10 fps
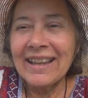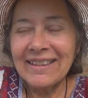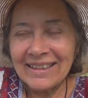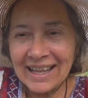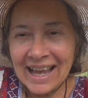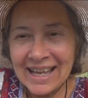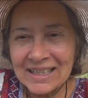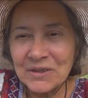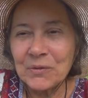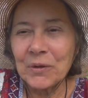that
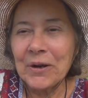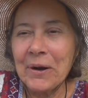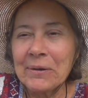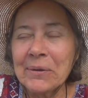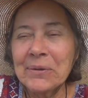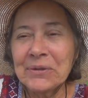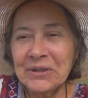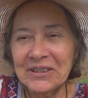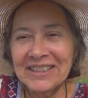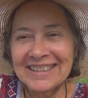is for our own
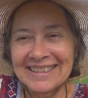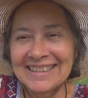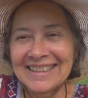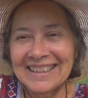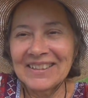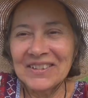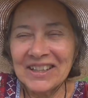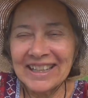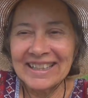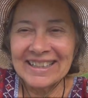good.
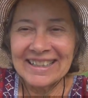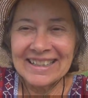Okay?